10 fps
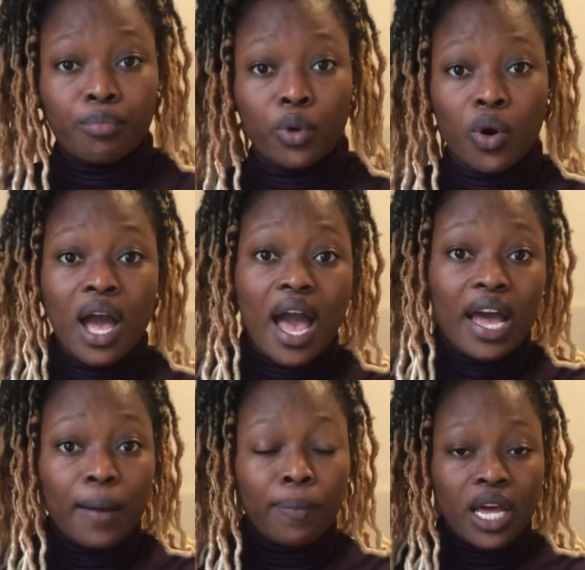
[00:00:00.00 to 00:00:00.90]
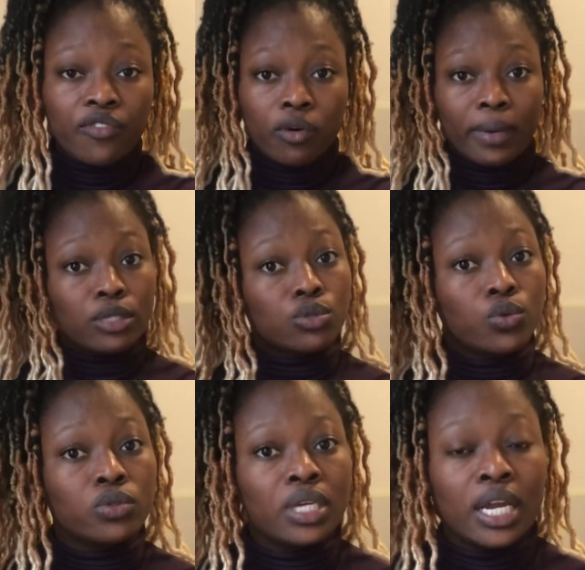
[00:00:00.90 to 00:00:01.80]
But I applied for my
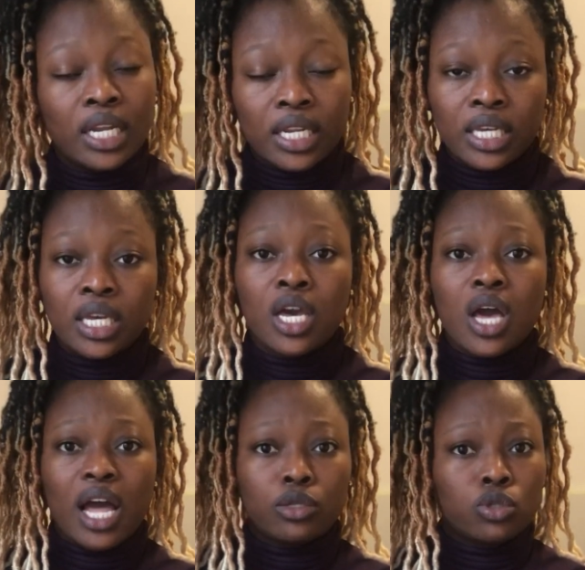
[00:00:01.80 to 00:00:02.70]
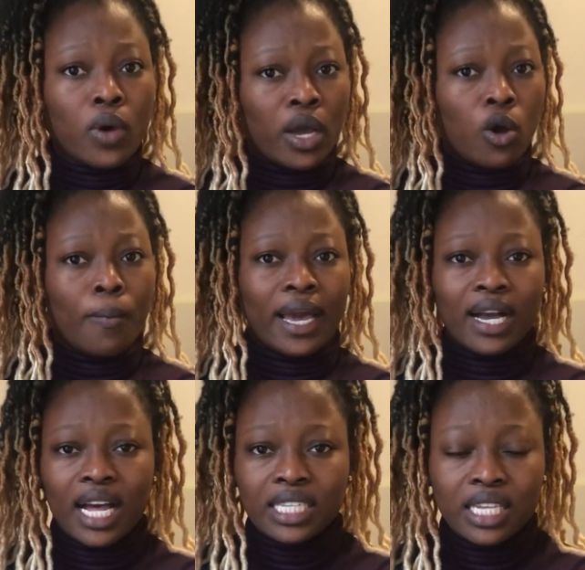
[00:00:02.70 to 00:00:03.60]
schools early, and so I got my
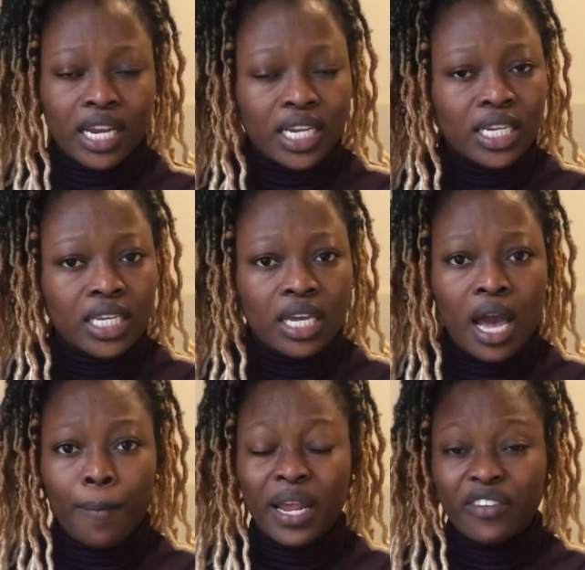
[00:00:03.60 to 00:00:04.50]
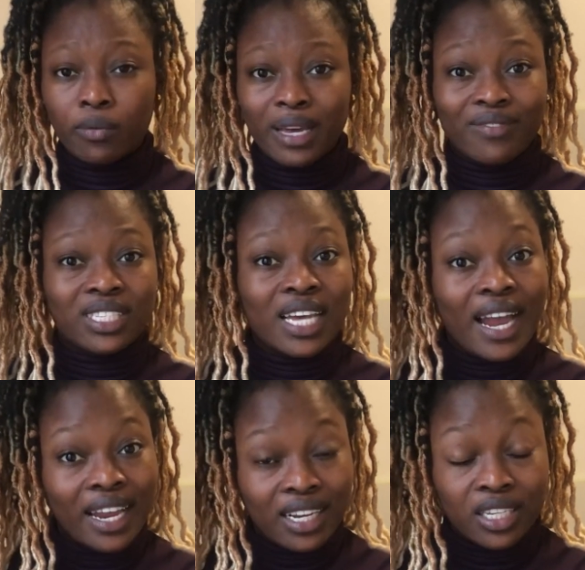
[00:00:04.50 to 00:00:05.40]
cars early, I applied for my visa
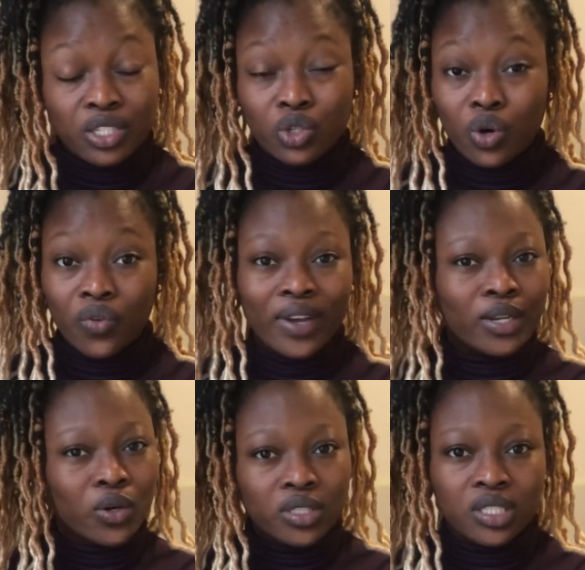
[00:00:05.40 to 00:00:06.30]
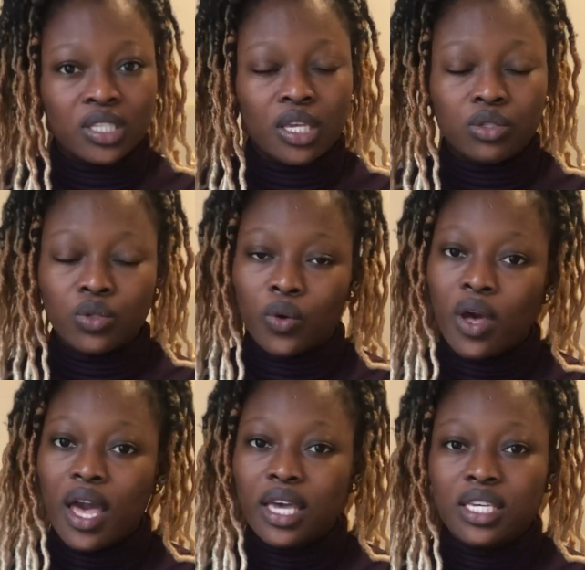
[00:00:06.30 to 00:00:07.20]
early enough and all these things. So
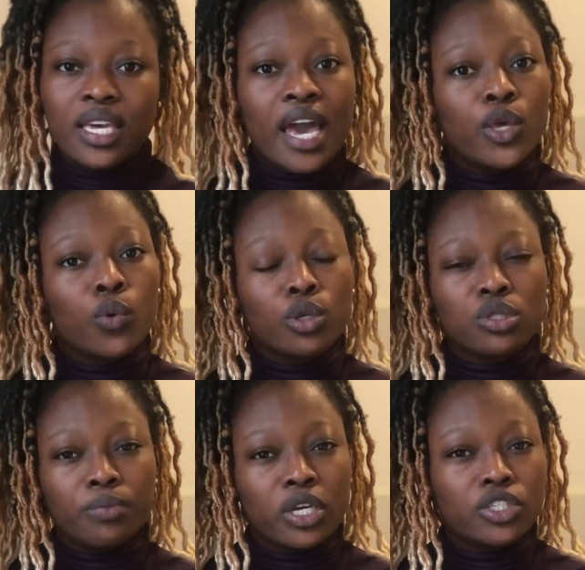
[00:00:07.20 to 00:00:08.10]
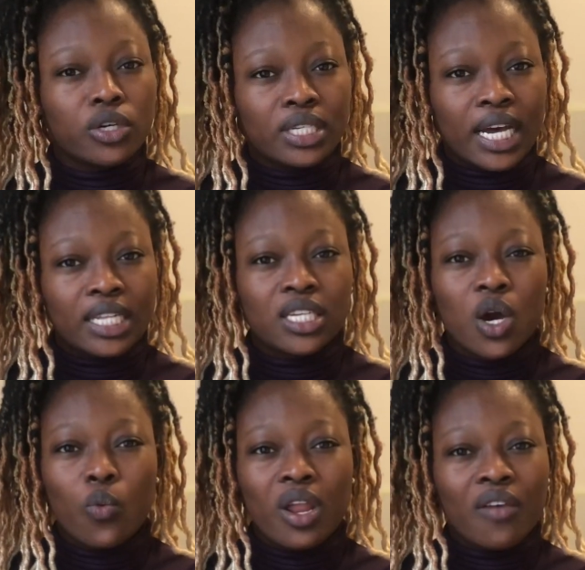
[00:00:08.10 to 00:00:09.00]
yeah, you want to make sure that
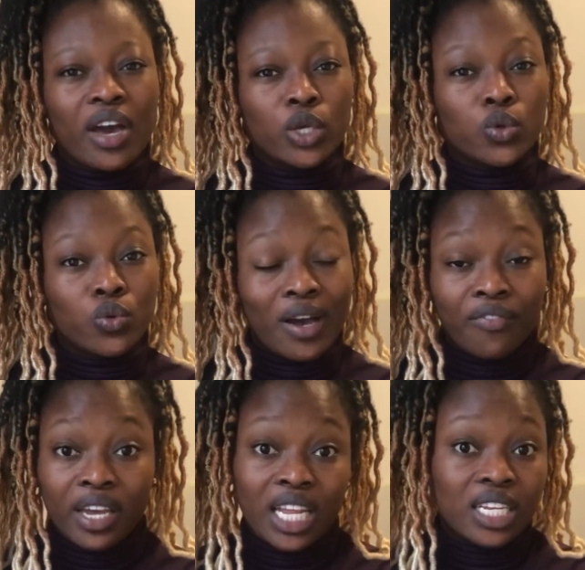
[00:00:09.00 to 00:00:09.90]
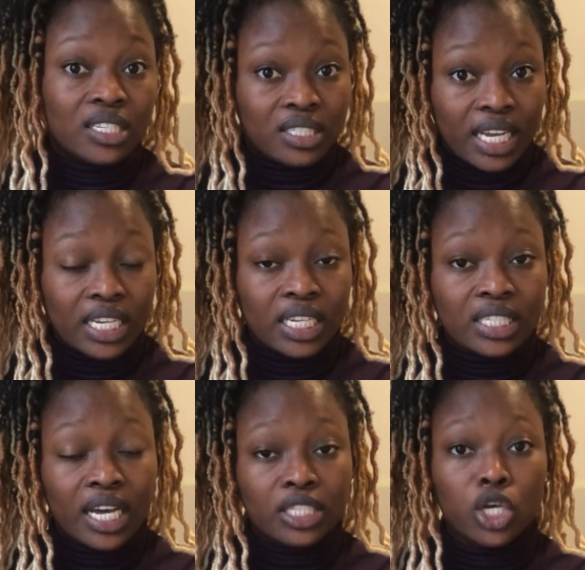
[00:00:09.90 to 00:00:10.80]
whenever you are finally decided
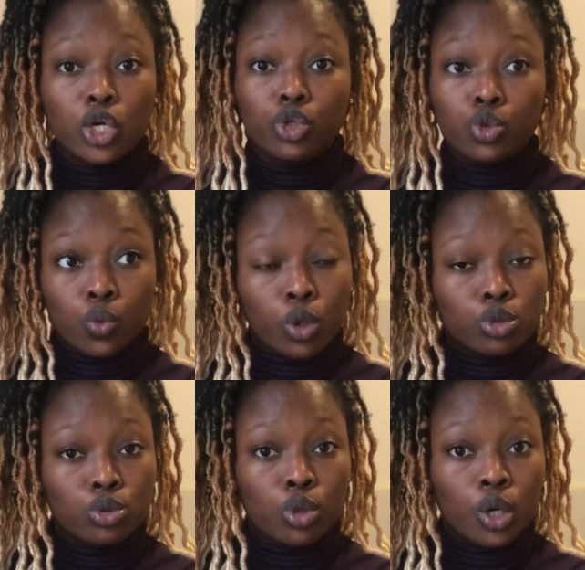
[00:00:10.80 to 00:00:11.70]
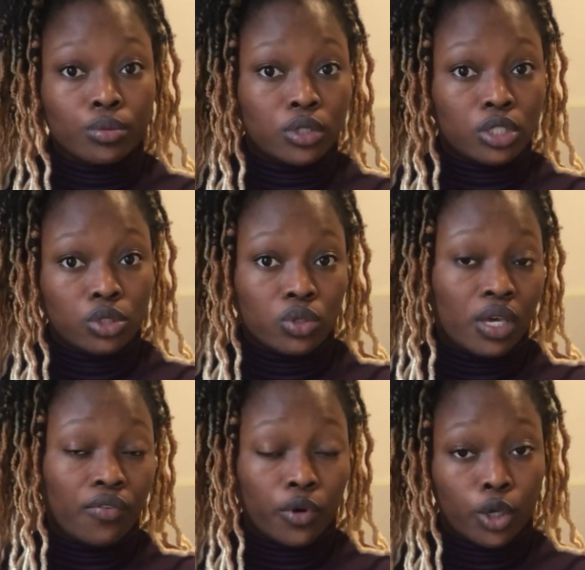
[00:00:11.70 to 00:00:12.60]
that you want to come to the
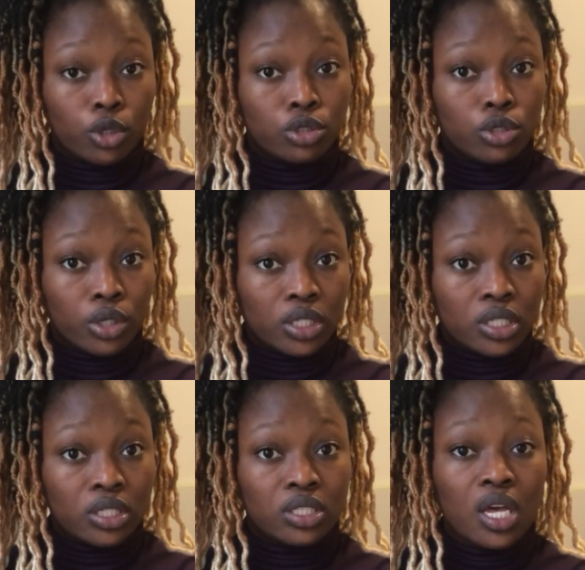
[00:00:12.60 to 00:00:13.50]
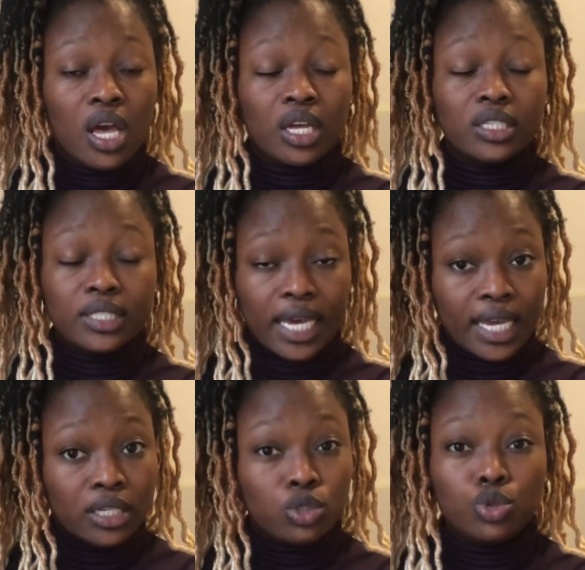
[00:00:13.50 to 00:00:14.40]
UK for your studies,
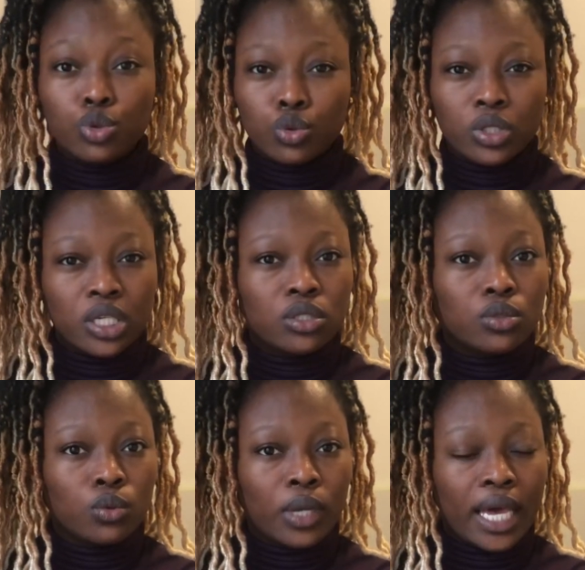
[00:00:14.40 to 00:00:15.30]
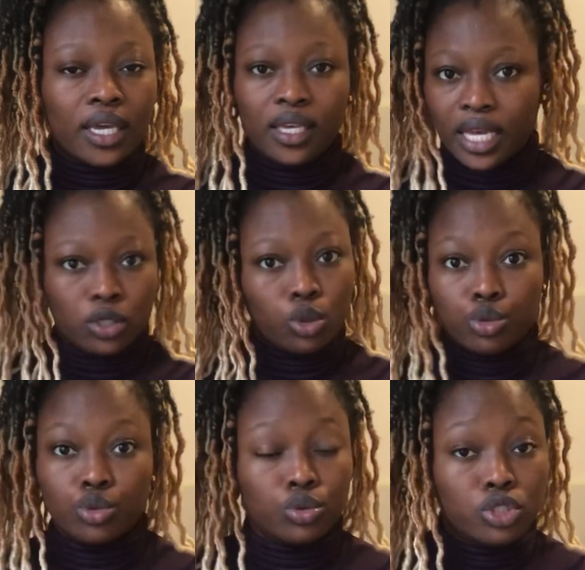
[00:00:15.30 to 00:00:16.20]
then you need to like get
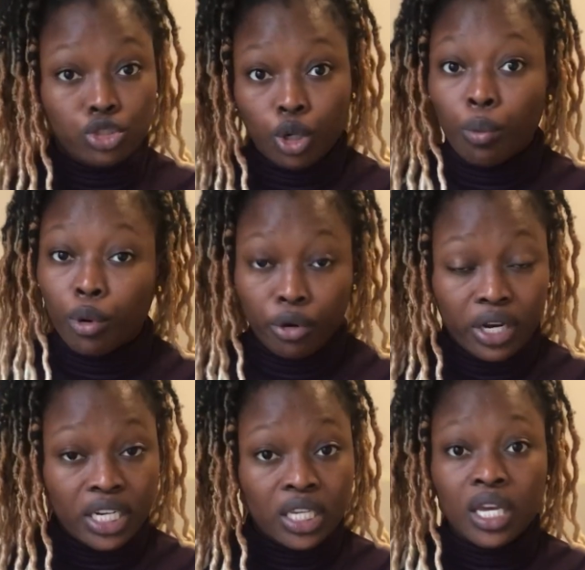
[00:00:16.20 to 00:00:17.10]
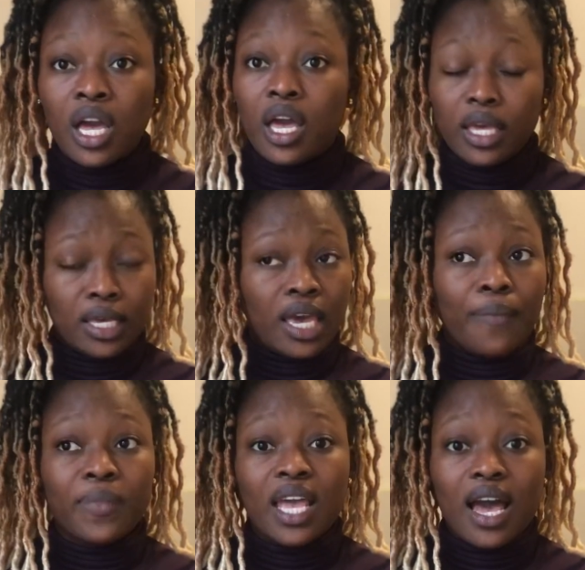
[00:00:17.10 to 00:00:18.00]
onto the job already. Yeah,
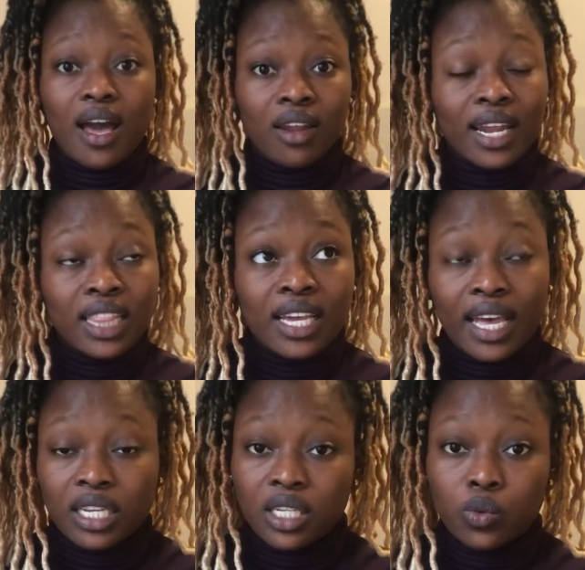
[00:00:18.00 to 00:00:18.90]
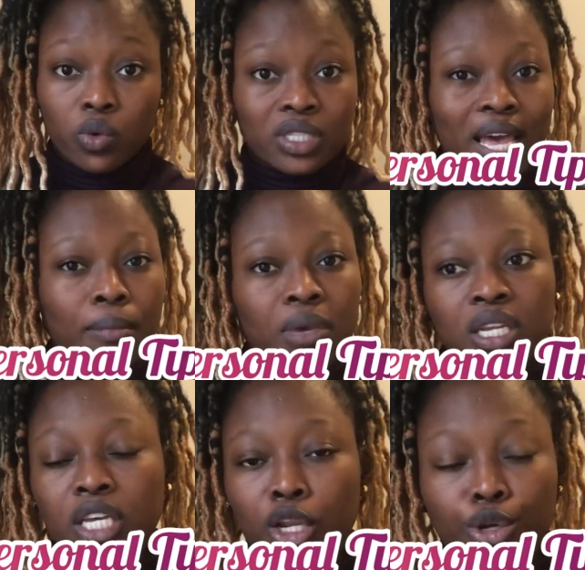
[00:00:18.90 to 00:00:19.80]
another thing I did was I
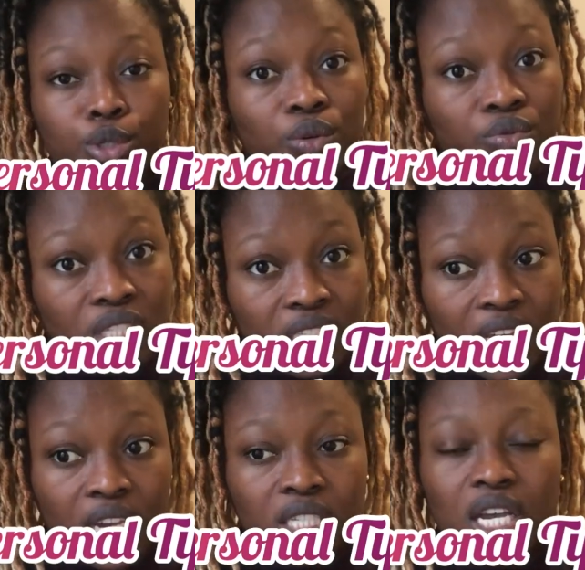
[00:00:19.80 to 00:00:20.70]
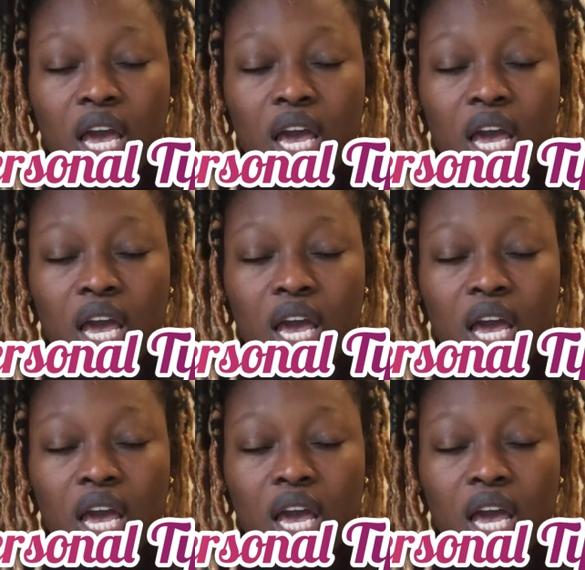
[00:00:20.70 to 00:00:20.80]
made a lot of research.